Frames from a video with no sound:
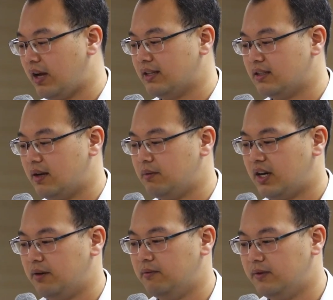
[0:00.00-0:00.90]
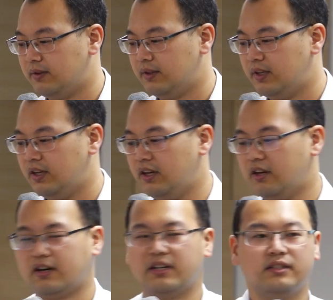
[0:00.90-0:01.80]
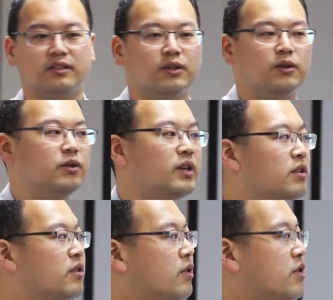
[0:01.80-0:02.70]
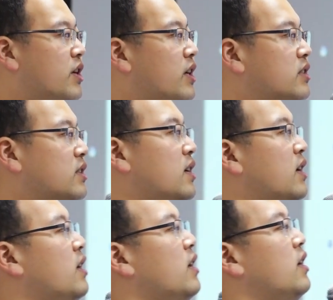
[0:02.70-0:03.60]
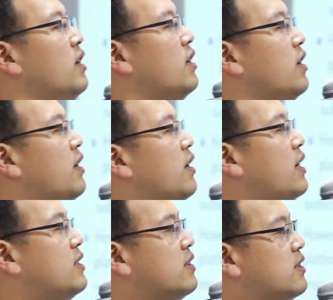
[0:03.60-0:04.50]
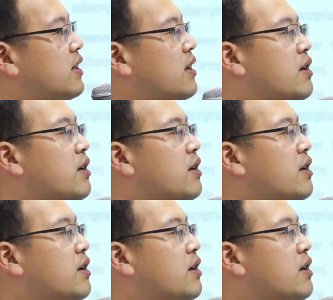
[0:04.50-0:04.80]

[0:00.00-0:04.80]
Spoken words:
at the same time. All right. So conclusions, as I said,